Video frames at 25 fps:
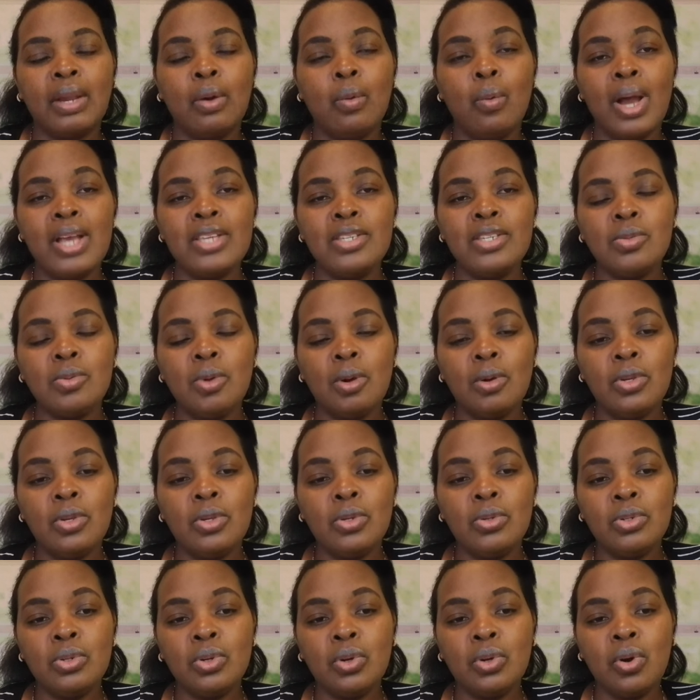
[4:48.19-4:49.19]
Once
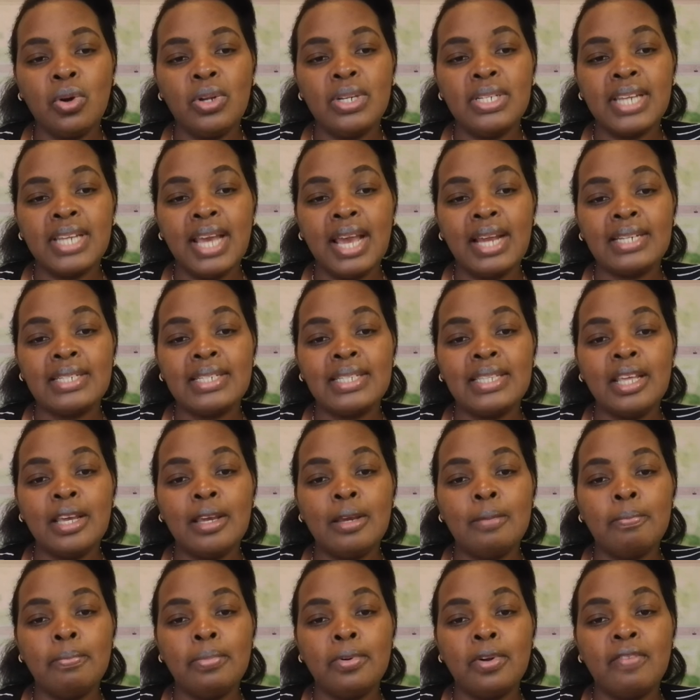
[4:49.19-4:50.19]
you contact
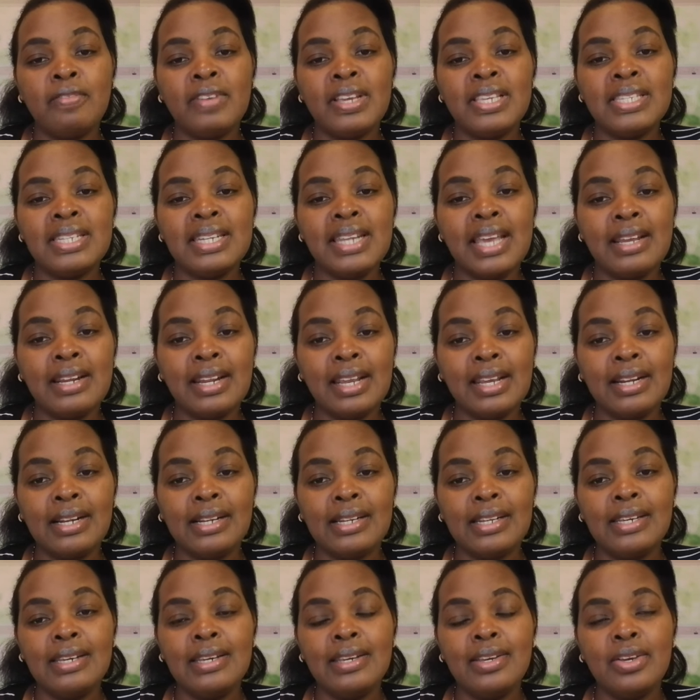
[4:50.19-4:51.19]
the province
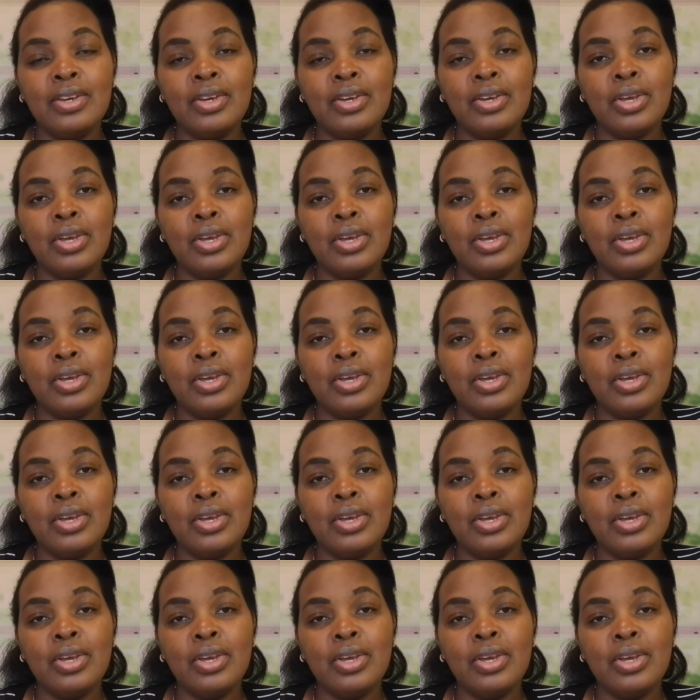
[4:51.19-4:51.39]
directly,